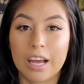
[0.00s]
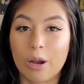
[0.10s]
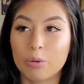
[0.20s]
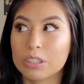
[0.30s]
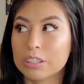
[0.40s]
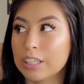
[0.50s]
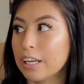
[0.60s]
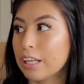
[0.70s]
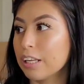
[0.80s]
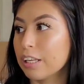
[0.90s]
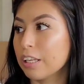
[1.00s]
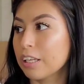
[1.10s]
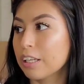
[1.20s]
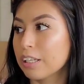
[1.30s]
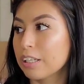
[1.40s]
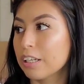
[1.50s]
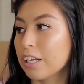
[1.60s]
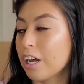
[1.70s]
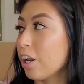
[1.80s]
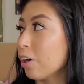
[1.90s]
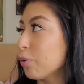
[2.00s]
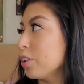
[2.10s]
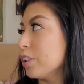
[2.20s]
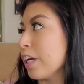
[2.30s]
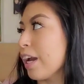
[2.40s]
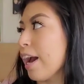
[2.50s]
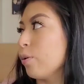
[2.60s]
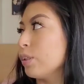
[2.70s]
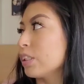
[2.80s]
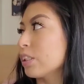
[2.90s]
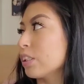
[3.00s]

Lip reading: I would say, how long would you say I was